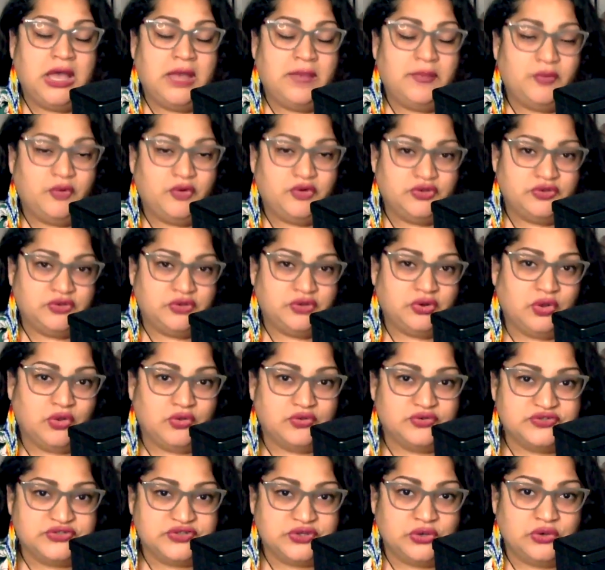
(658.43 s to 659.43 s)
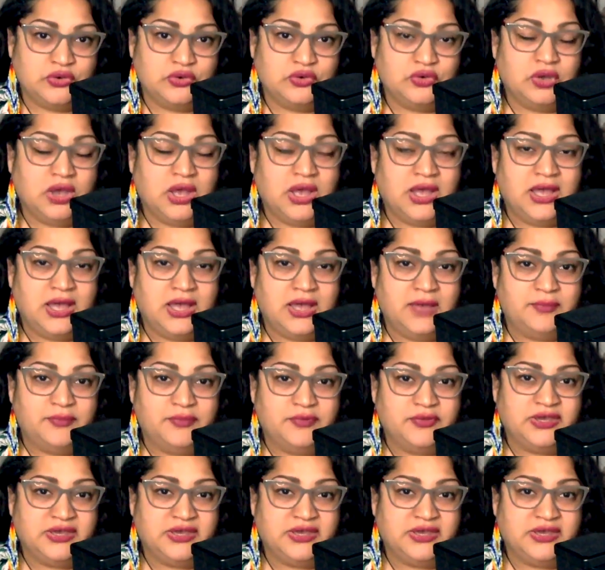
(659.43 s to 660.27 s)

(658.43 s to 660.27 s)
Or you could also book